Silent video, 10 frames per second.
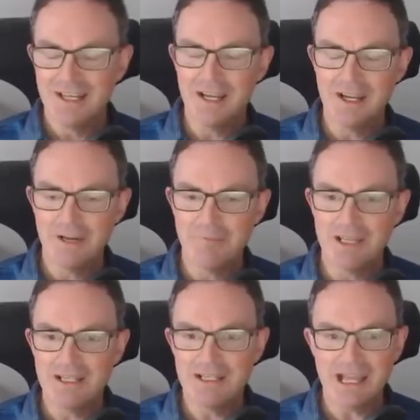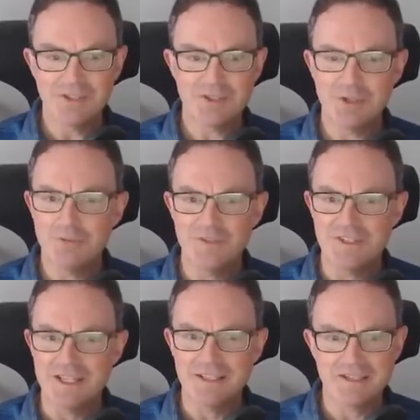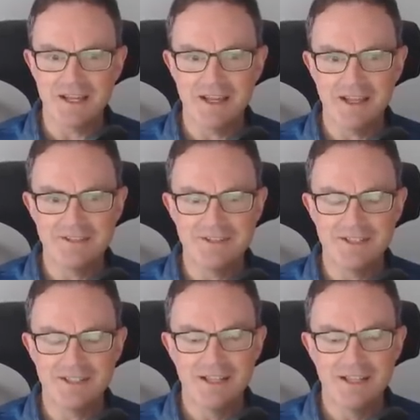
Um, in astrophysics, and